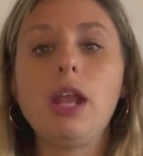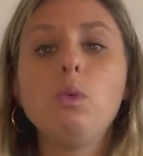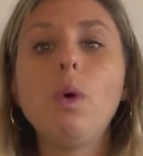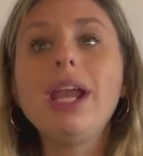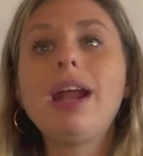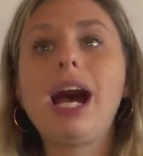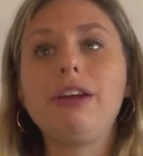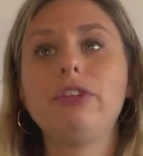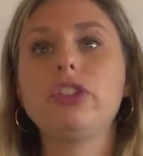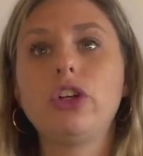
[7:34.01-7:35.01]
and when
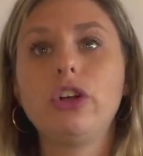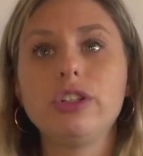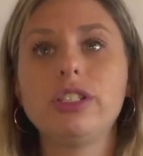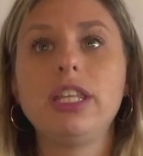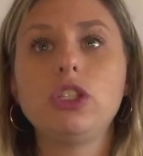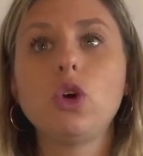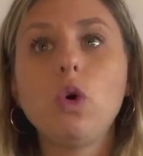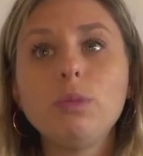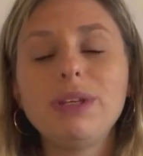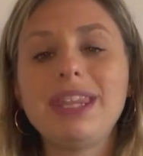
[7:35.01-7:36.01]
I returned, they
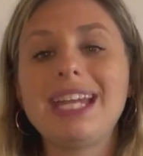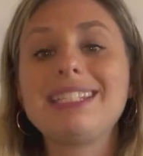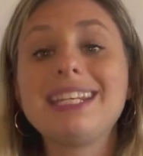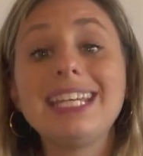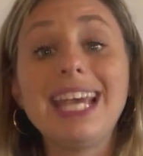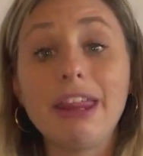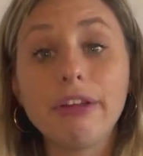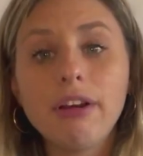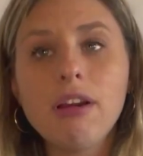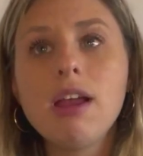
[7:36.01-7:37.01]
told me that
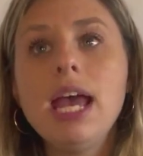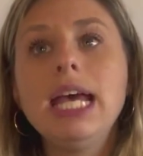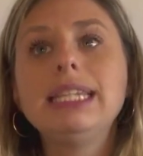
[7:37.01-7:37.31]
together